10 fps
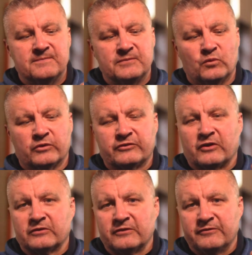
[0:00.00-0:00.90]
will
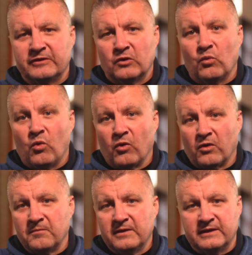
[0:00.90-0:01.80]
start to feel
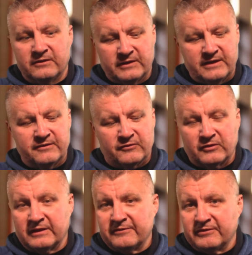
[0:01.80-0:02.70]
warm. It'll get
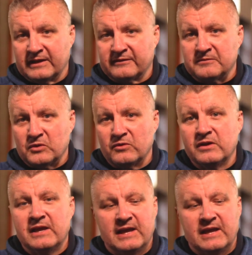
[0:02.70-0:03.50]
really flexible,